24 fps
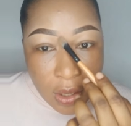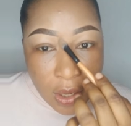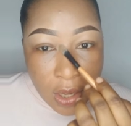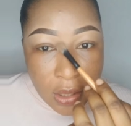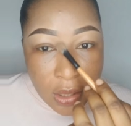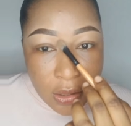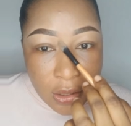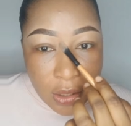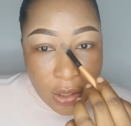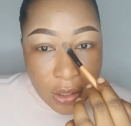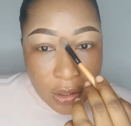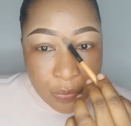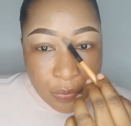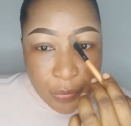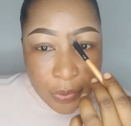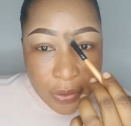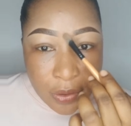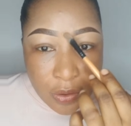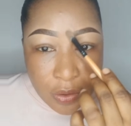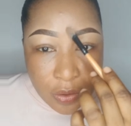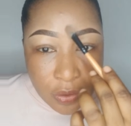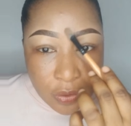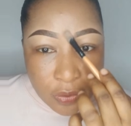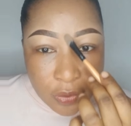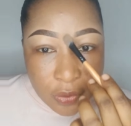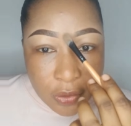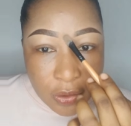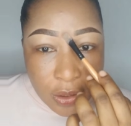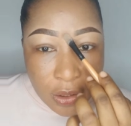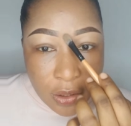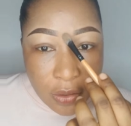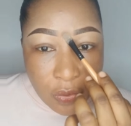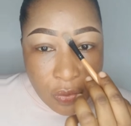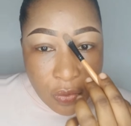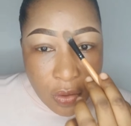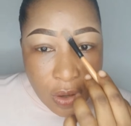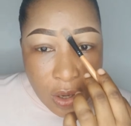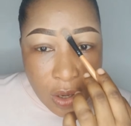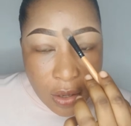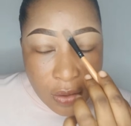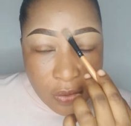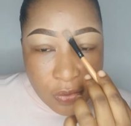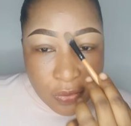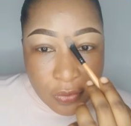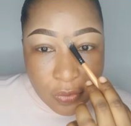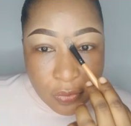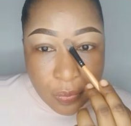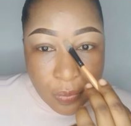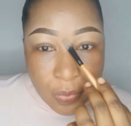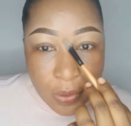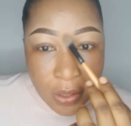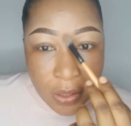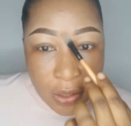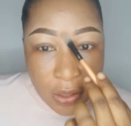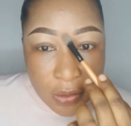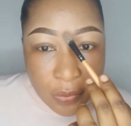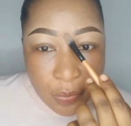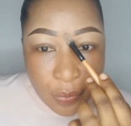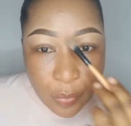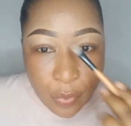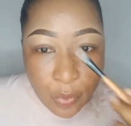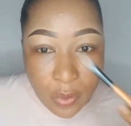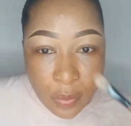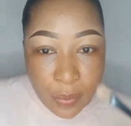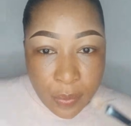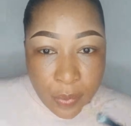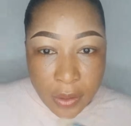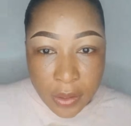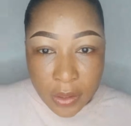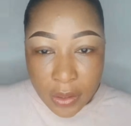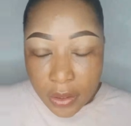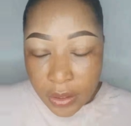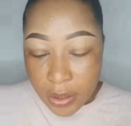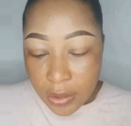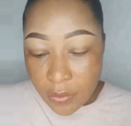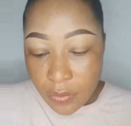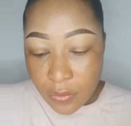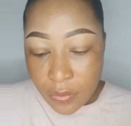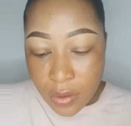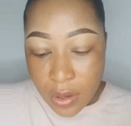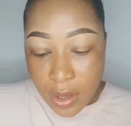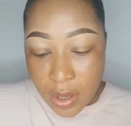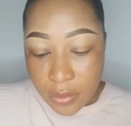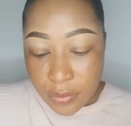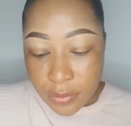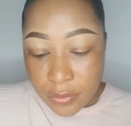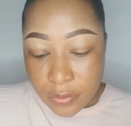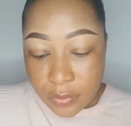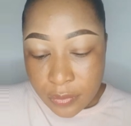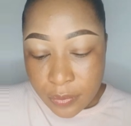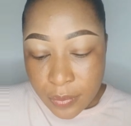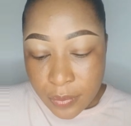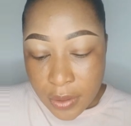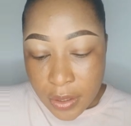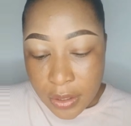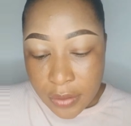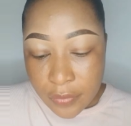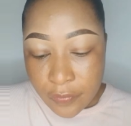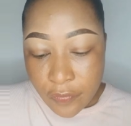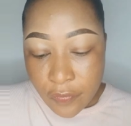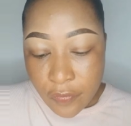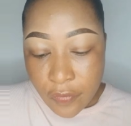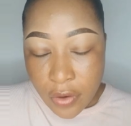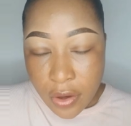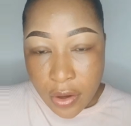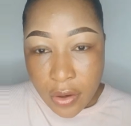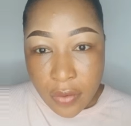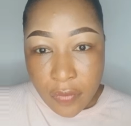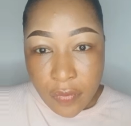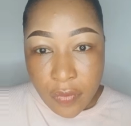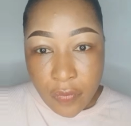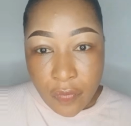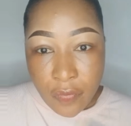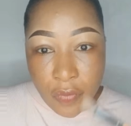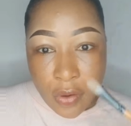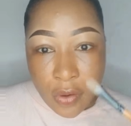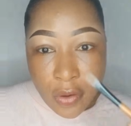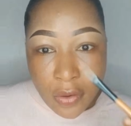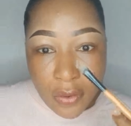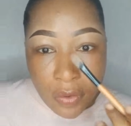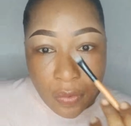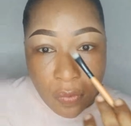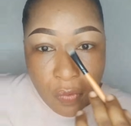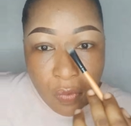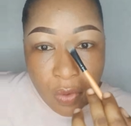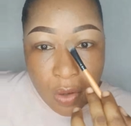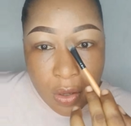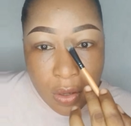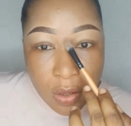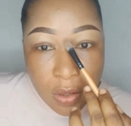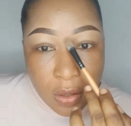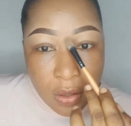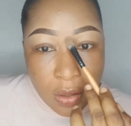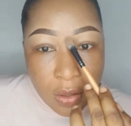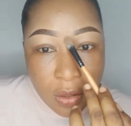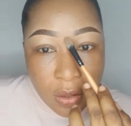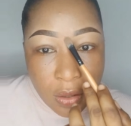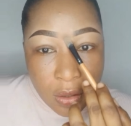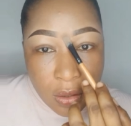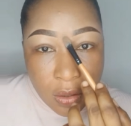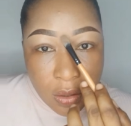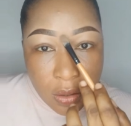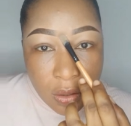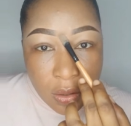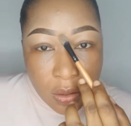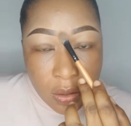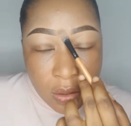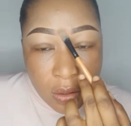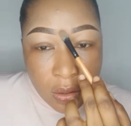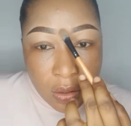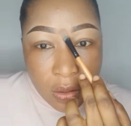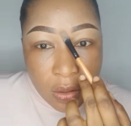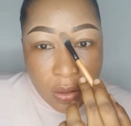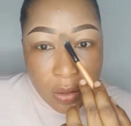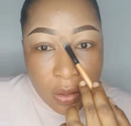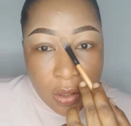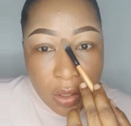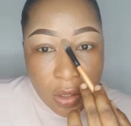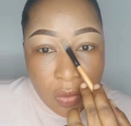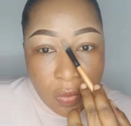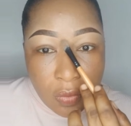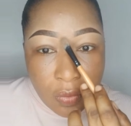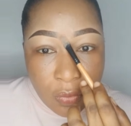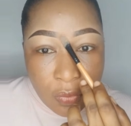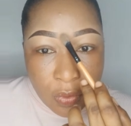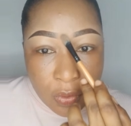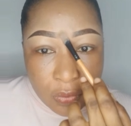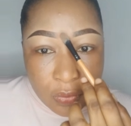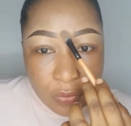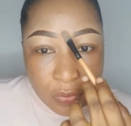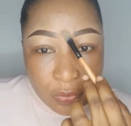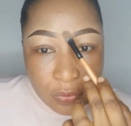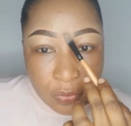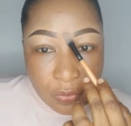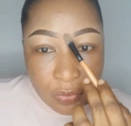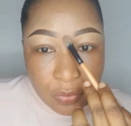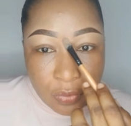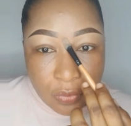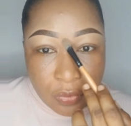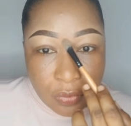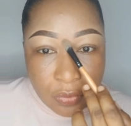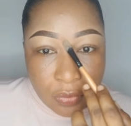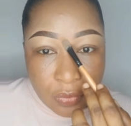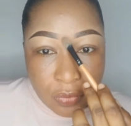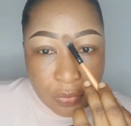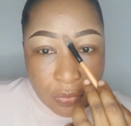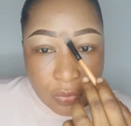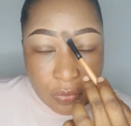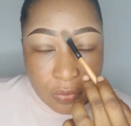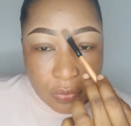And then because they know how to blend properly, they know how to blend very, very well. They know what to do.